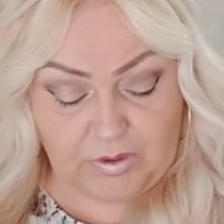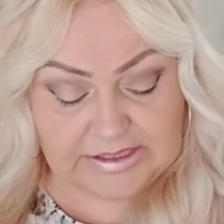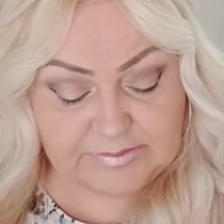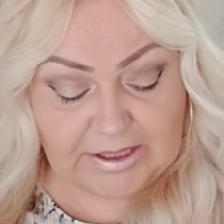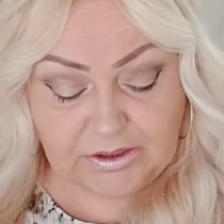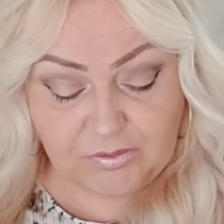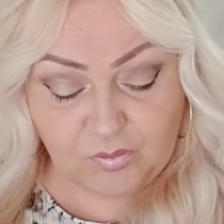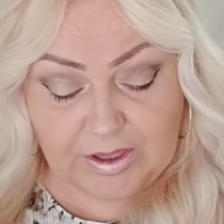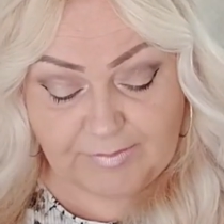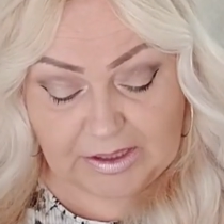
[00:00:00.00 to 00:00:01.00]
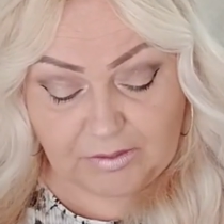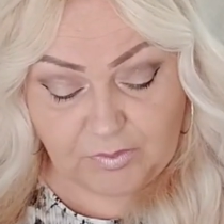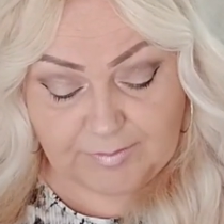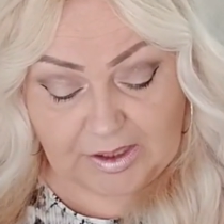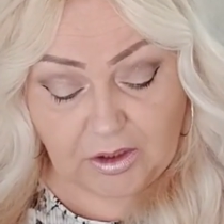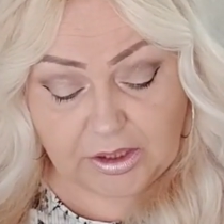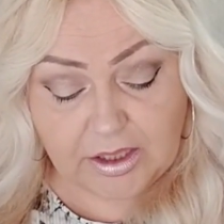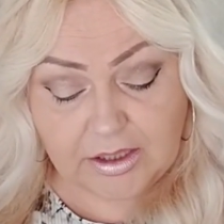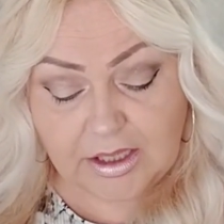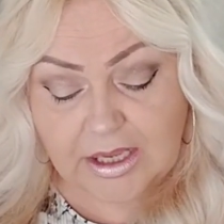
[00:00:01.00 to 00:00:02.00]
where am I
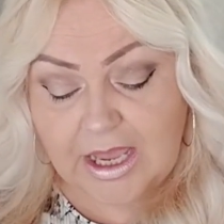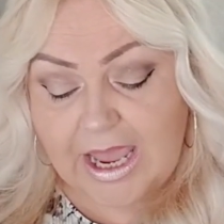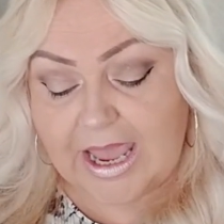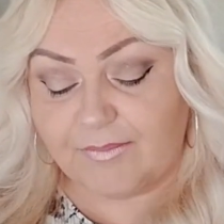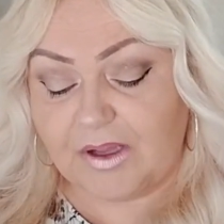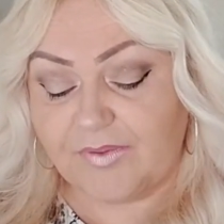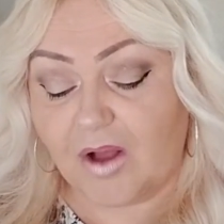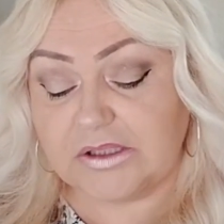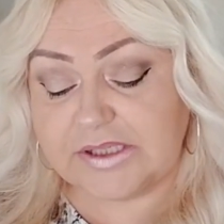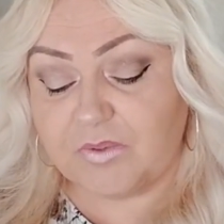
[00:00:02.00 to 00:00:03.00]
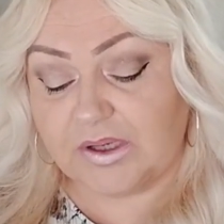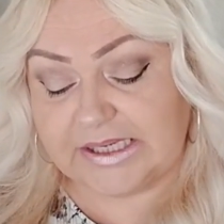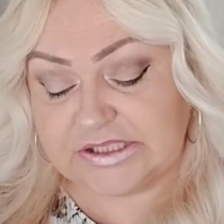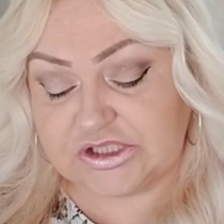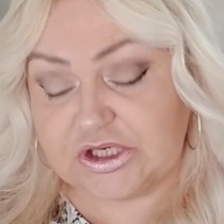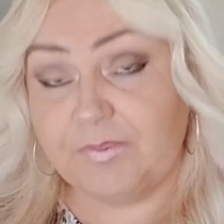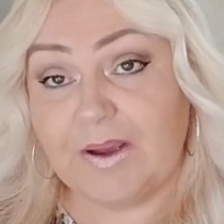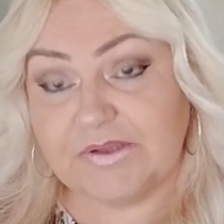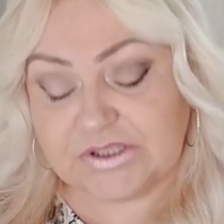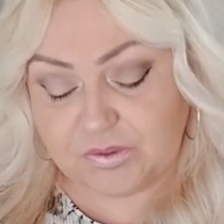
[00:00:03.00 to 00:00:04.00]
looking? Aldi one is
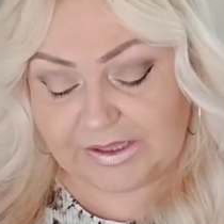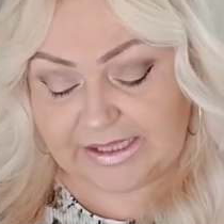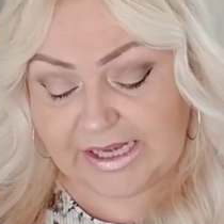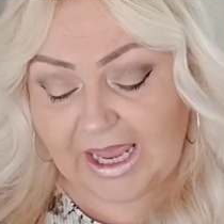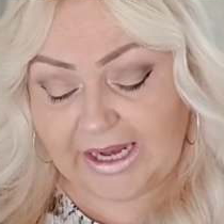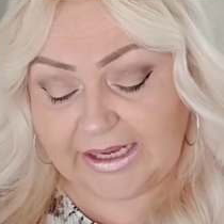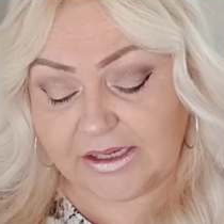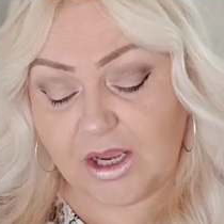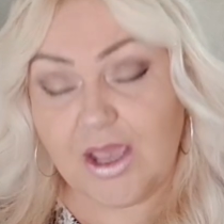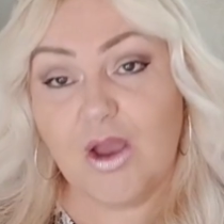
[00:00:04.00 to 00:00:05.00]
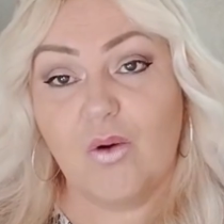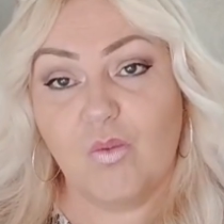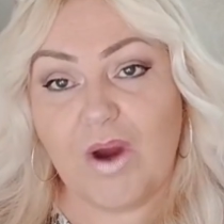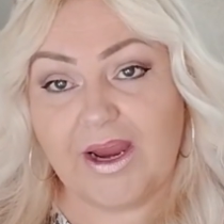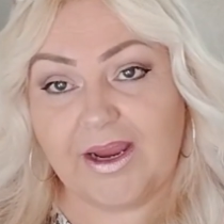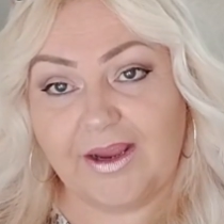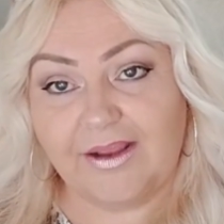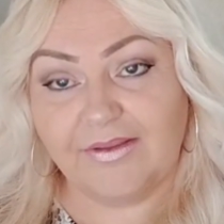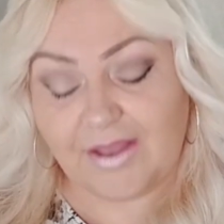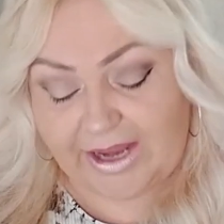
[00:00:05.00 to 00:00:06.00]
£2.29, where
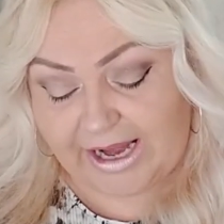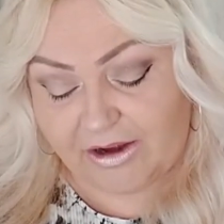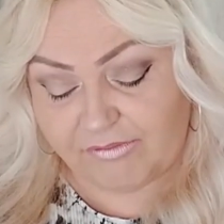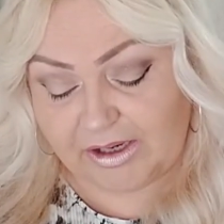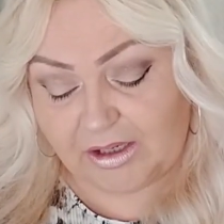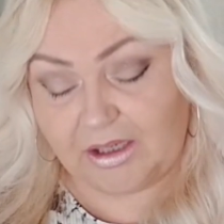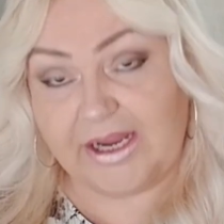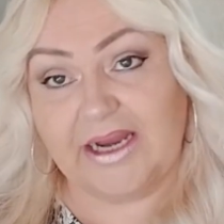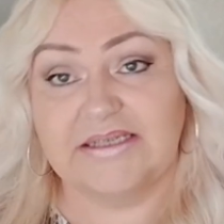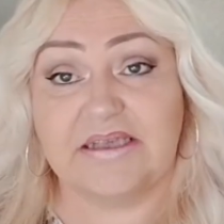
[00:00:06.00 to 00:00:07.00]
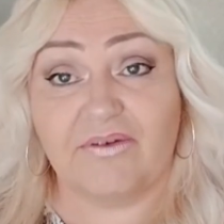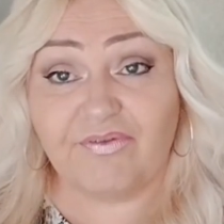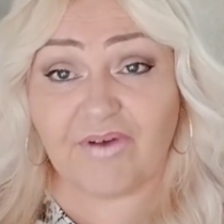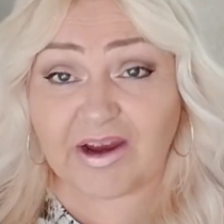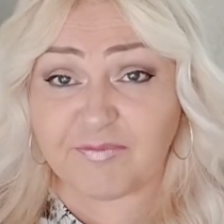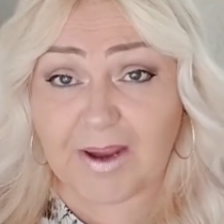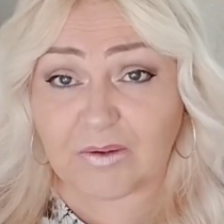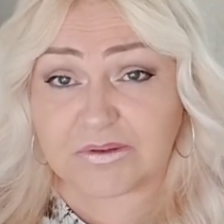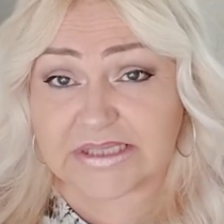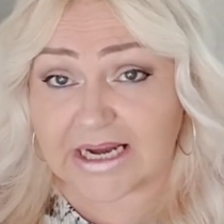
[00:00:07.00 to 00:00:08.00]
the Ariel is
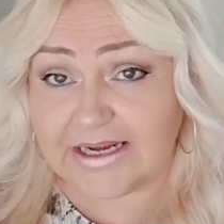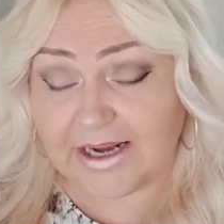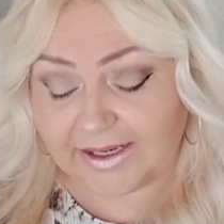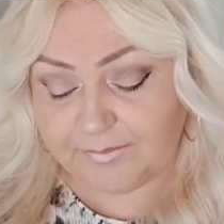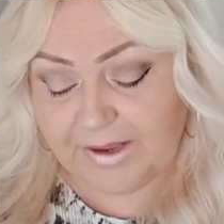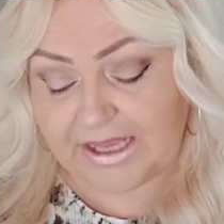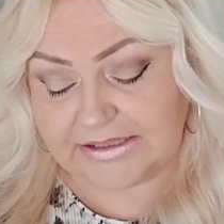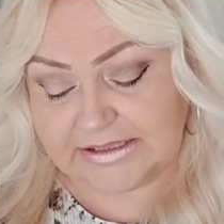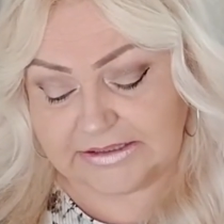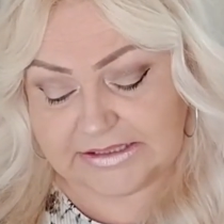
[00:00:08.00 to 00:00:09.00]
£5.09 in